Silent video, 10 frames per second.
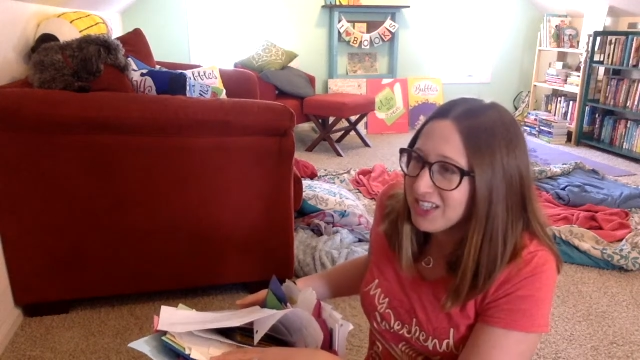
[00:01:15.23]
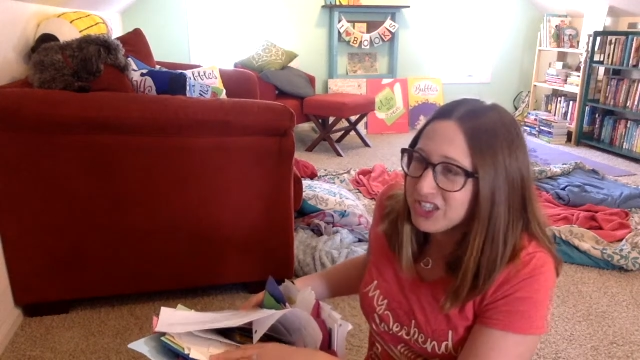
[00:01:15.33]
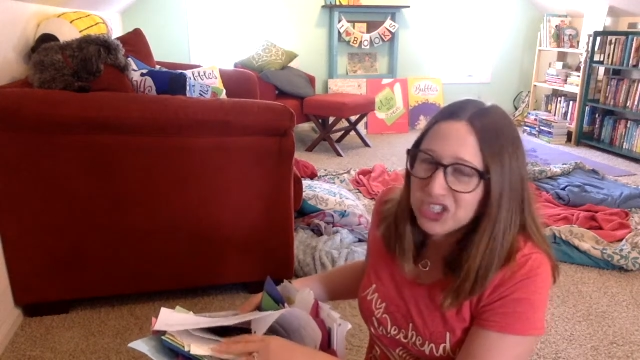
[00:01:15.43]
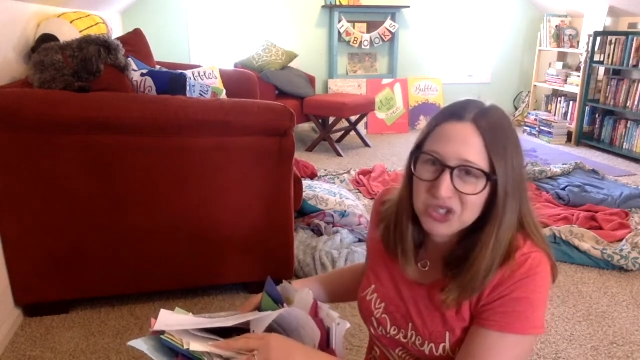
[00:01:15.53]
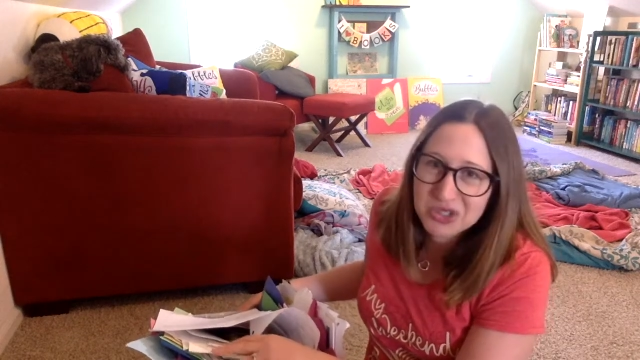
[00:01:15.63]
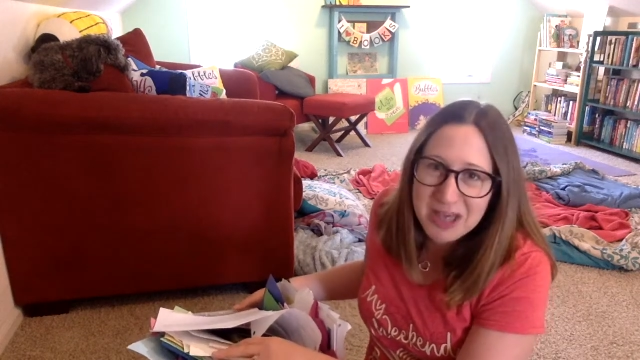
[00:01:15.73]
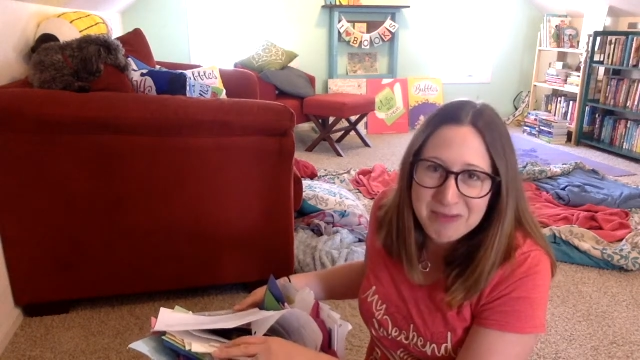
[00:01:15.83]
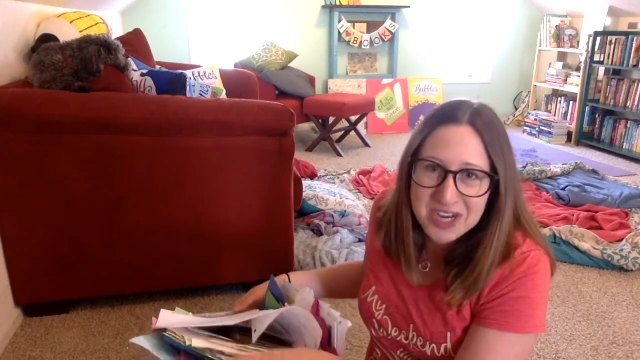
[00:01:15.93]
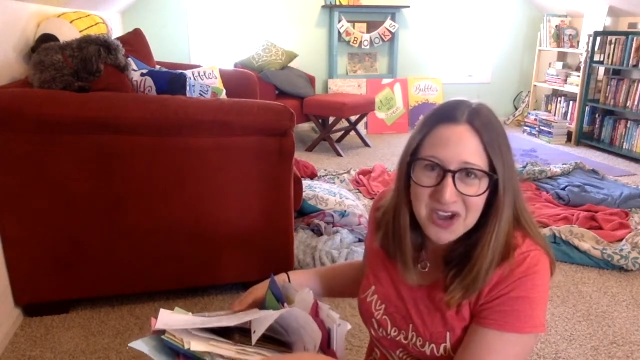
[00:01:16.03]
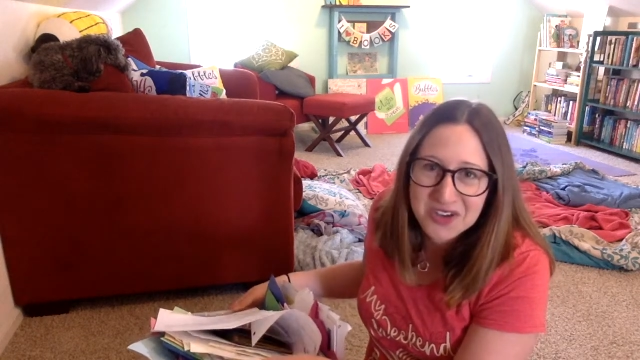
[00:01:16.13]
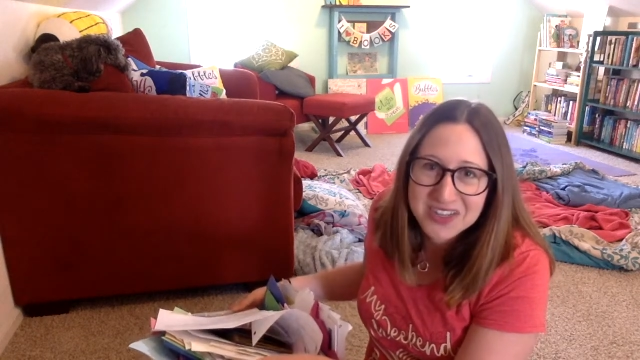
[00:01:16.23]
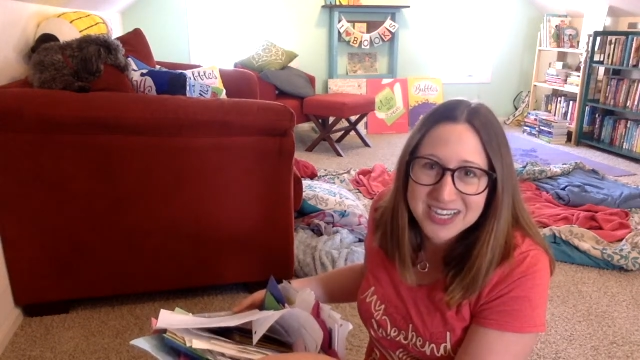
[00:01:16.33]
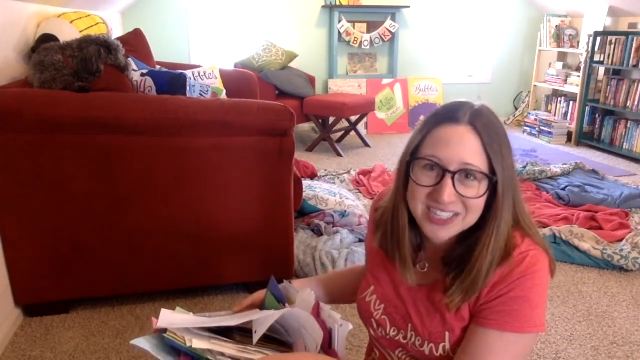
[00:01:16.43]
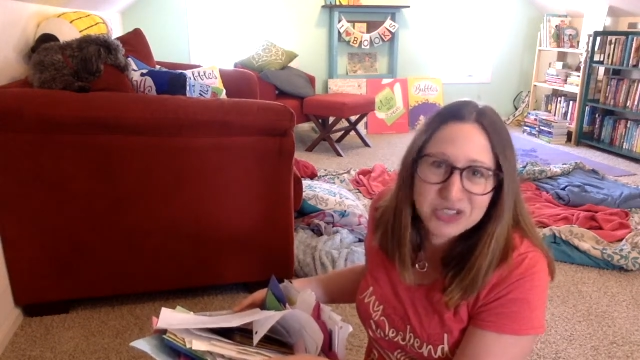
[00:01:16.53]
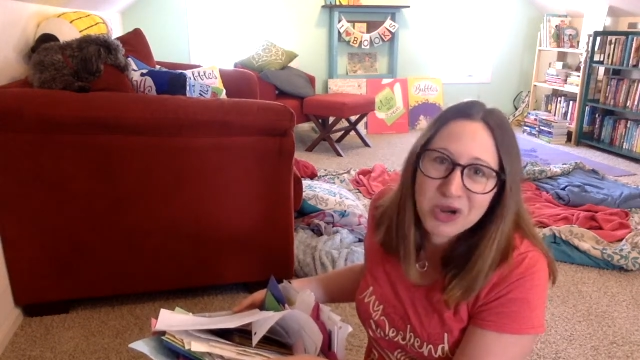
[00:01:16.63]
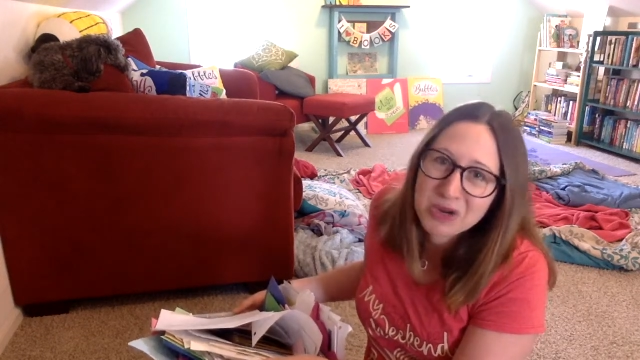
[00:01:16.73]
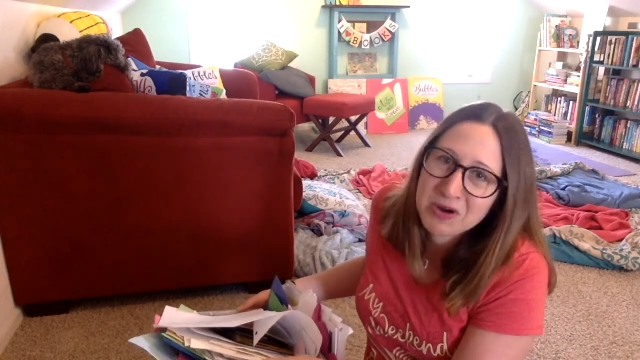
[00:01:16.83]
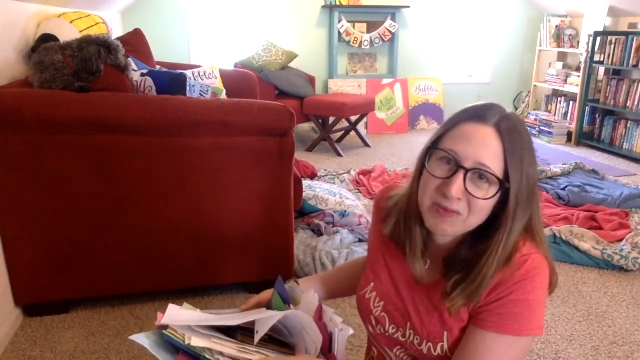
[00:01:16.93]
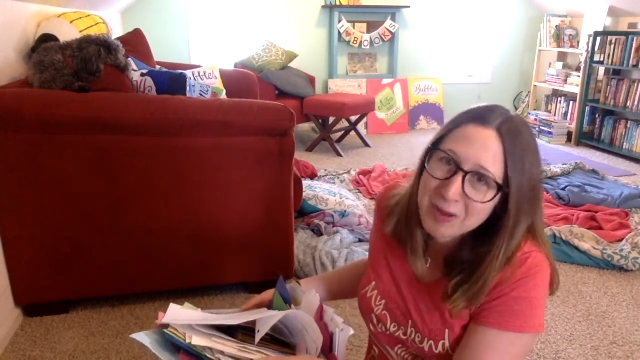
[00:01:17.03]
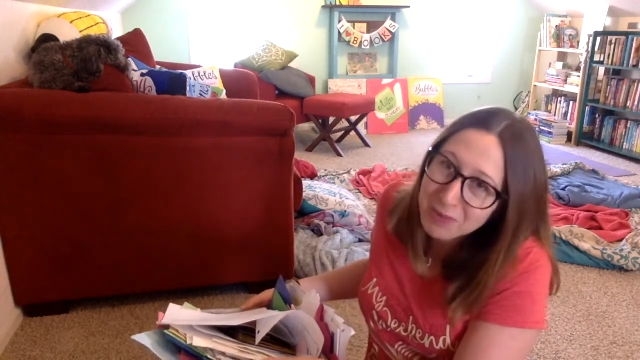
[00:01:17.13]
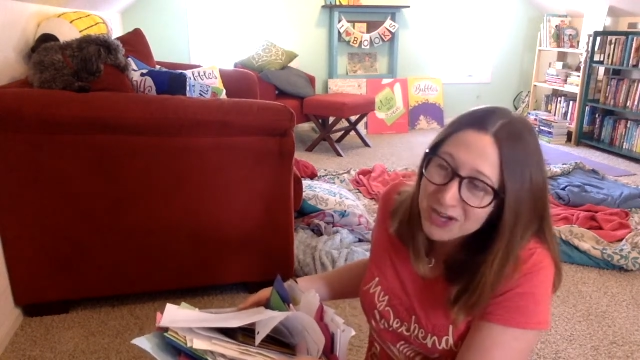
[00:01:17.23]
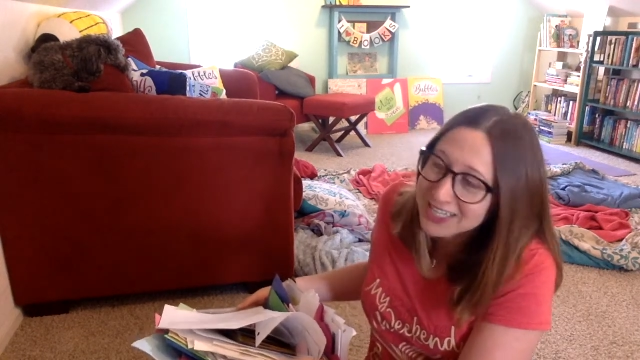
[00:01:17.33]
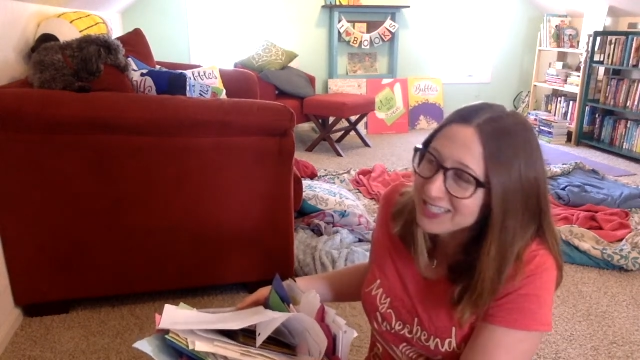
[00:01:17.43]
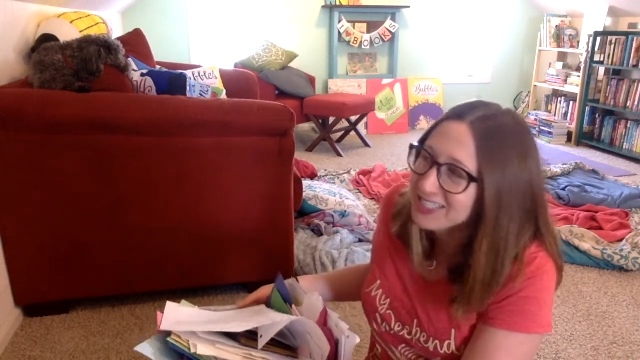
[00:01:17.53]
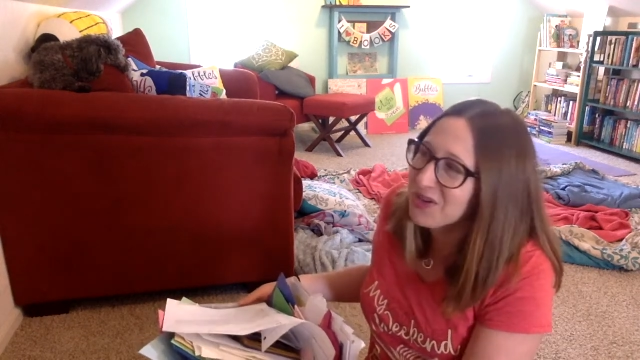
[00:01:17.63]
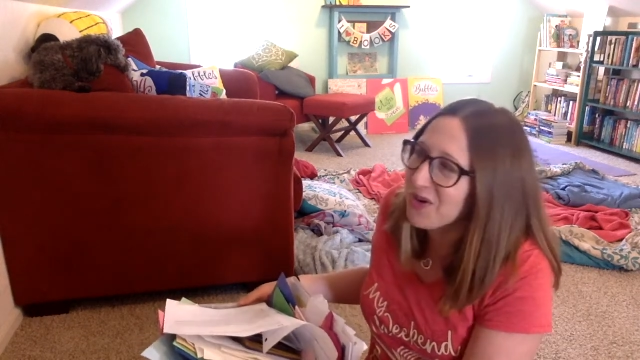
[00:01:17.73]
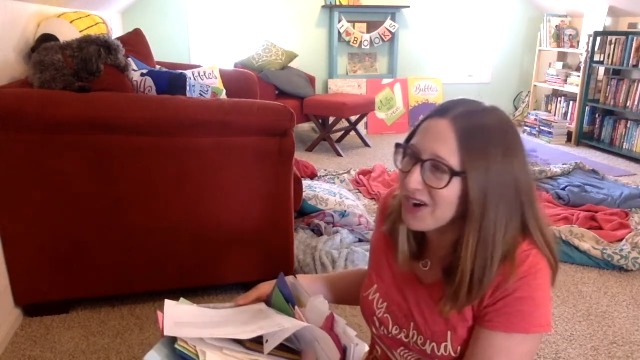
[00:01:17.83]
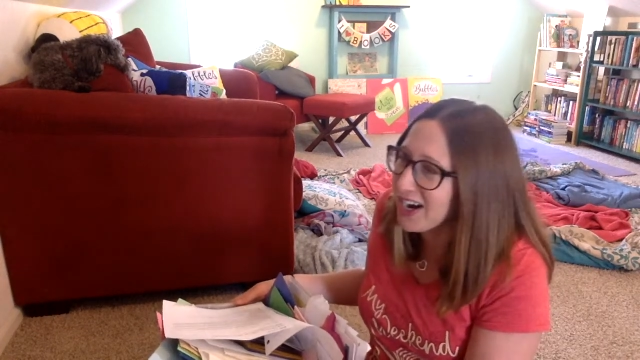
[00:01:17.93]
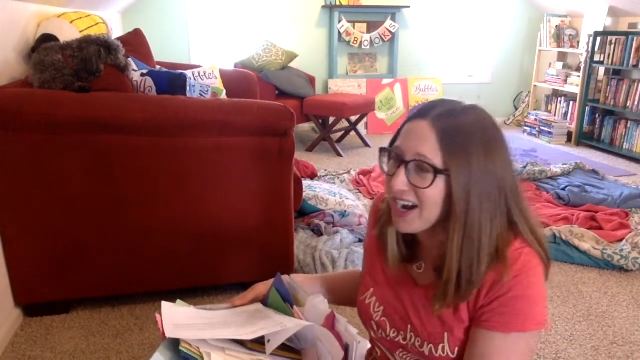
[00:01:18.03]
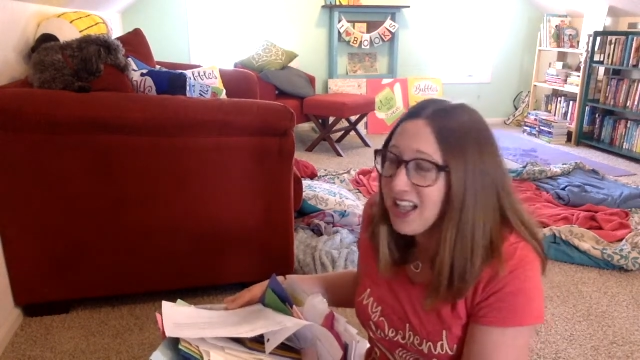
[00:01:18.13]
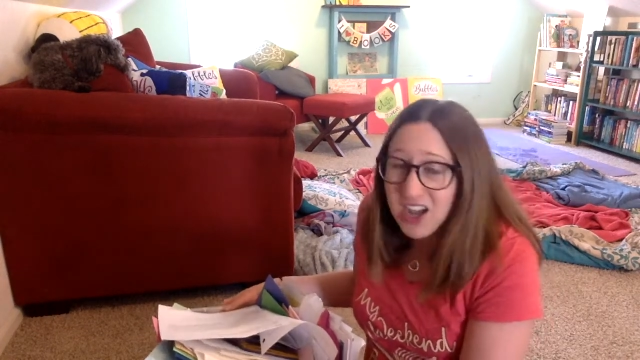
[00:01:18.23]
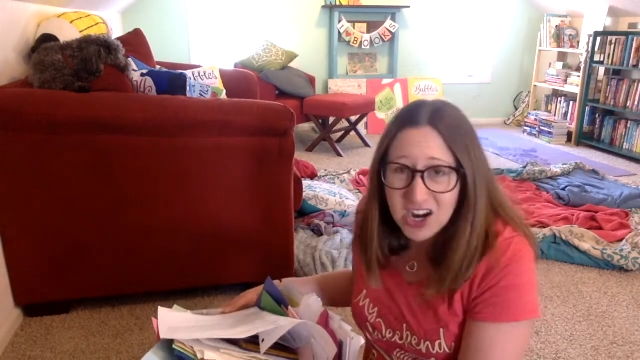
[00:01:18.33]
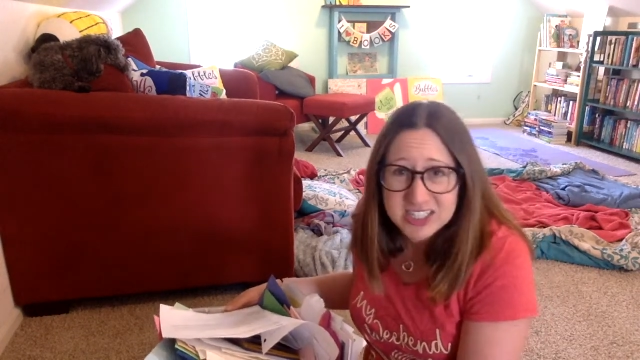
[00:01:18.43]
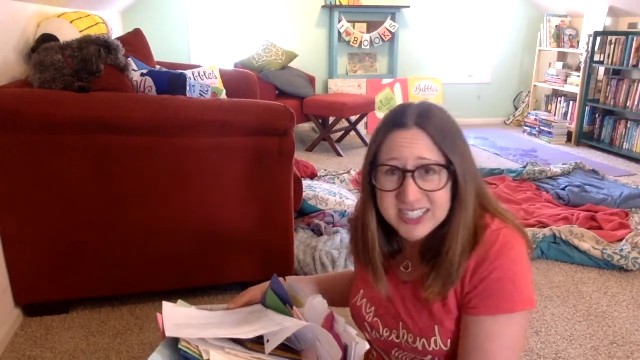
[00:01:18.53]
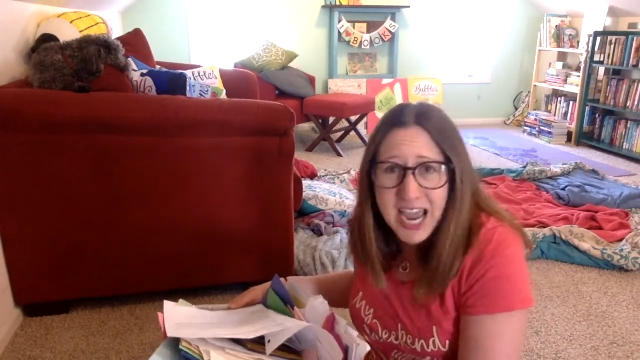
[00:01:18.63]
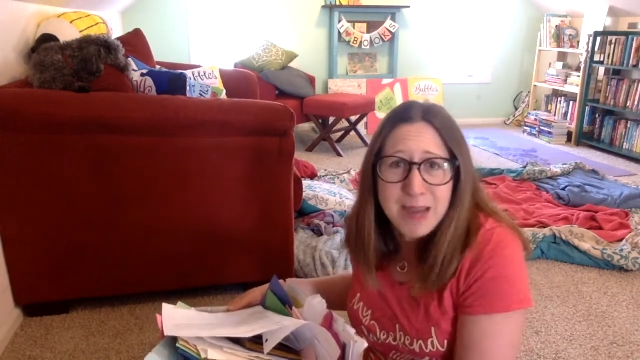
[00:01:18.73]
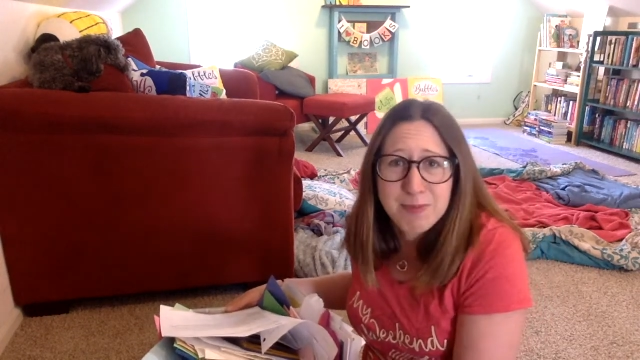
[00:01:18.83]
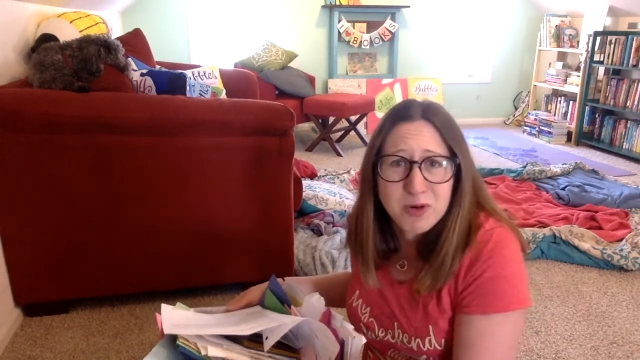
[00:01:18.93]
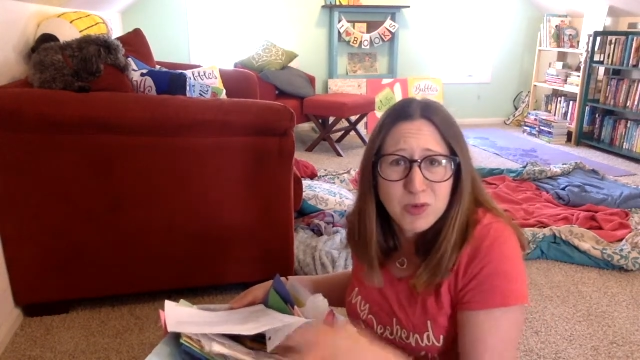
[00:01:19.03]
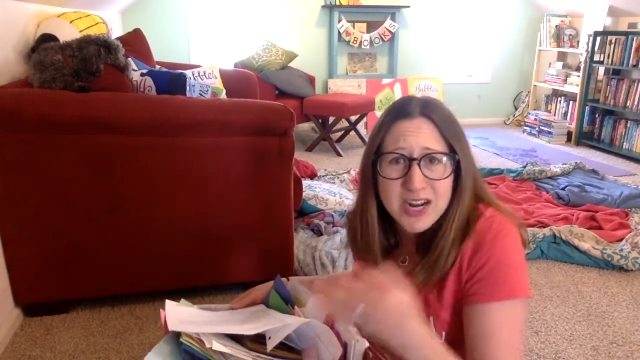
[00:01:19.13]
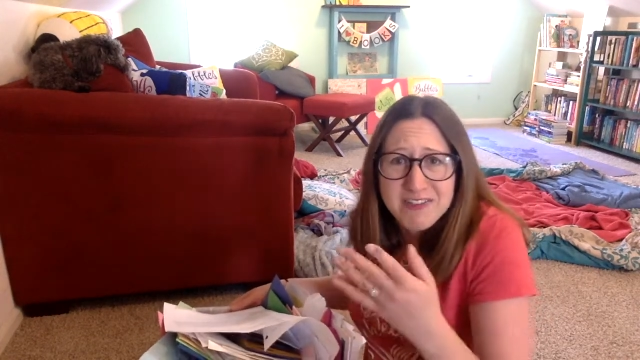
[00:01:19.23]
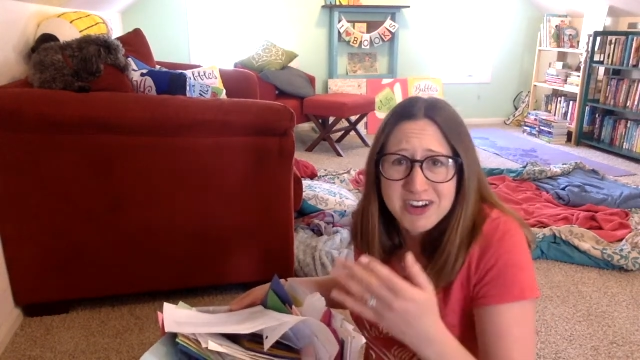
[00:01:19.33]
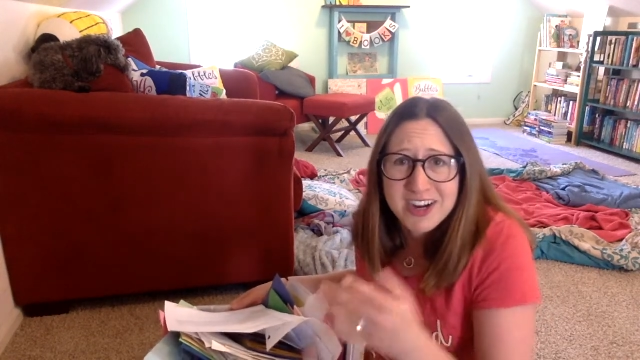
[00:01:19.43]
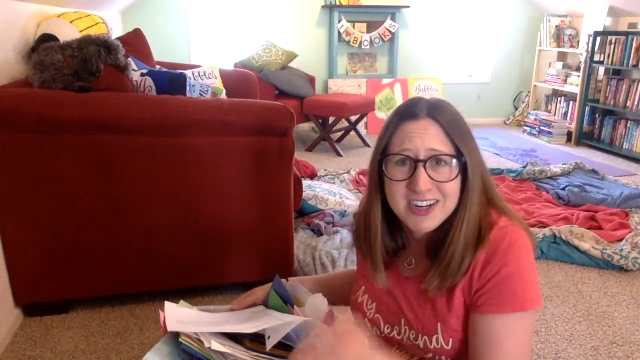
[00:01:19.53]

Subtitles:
to let me know they enjoyed one of my books or our Skype or whatever.